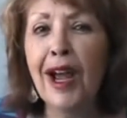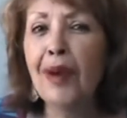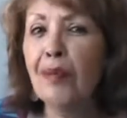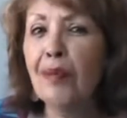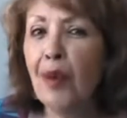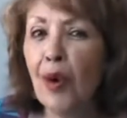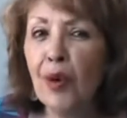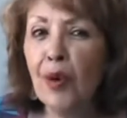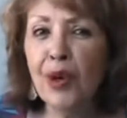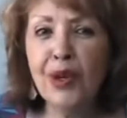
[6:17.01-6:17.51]

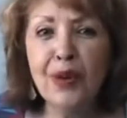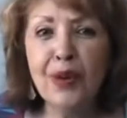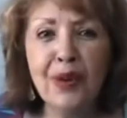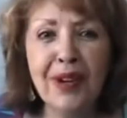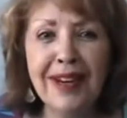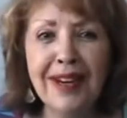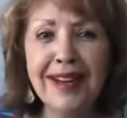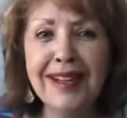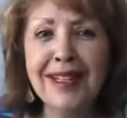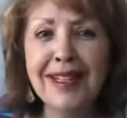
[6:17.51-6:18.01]

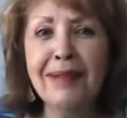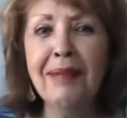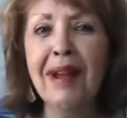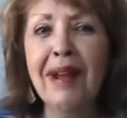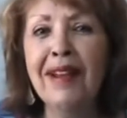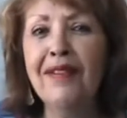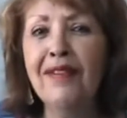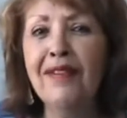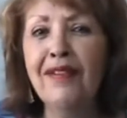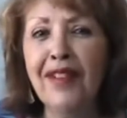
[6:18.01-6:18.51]
poetry is
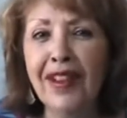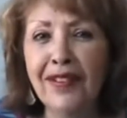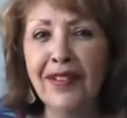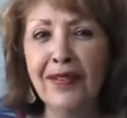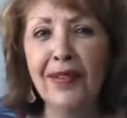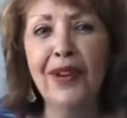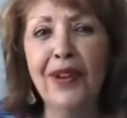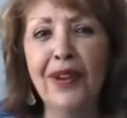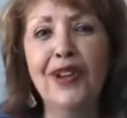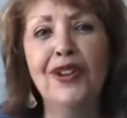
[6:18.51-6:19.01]
my
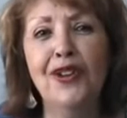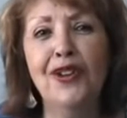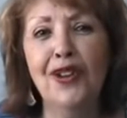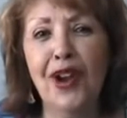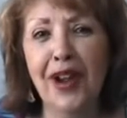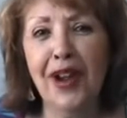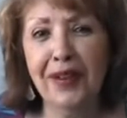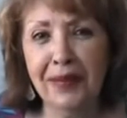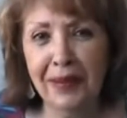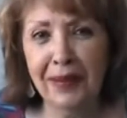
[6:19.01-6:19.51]
favorite
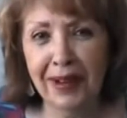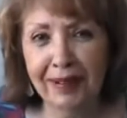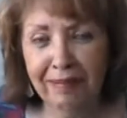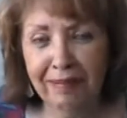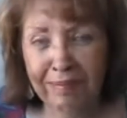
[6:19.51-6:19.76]
genre.